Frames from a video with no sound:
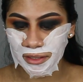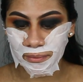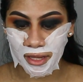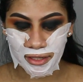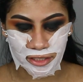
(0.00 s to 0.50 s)
the
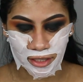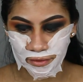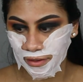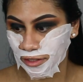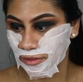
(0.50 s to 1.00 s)
blackest shadow
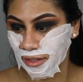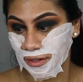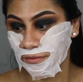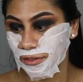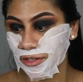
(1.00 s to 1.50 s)
I've actually
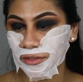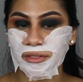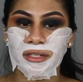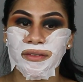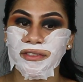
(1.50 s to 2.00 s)
ever
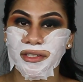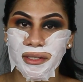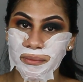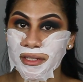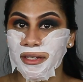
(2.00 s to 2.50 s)
used, and I've
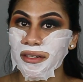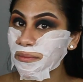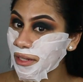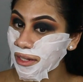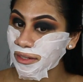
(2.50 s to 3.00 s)
tried plenty
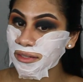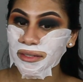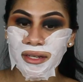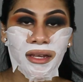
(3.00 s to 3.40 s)
of blacks,